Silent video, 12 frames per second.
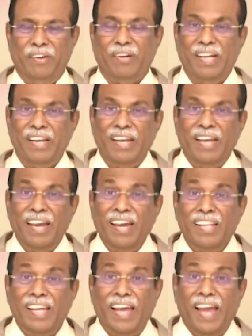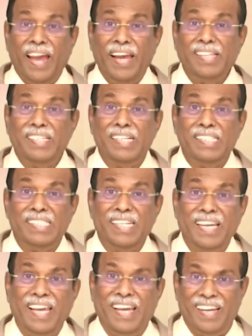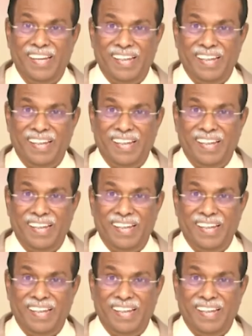you can hear the angels singing.